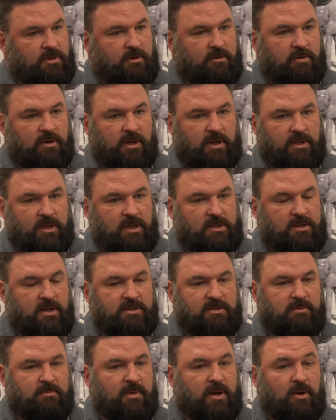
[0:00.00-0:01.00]
correct. It
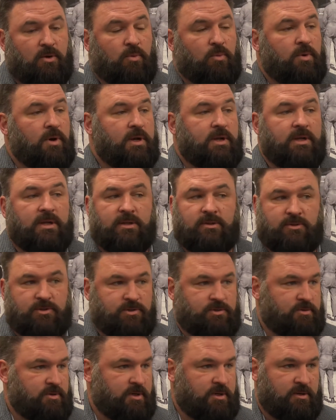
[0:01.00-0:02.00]
doesn't matter what
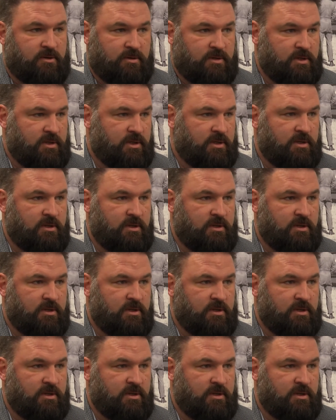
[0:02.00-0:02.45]
industry you're in.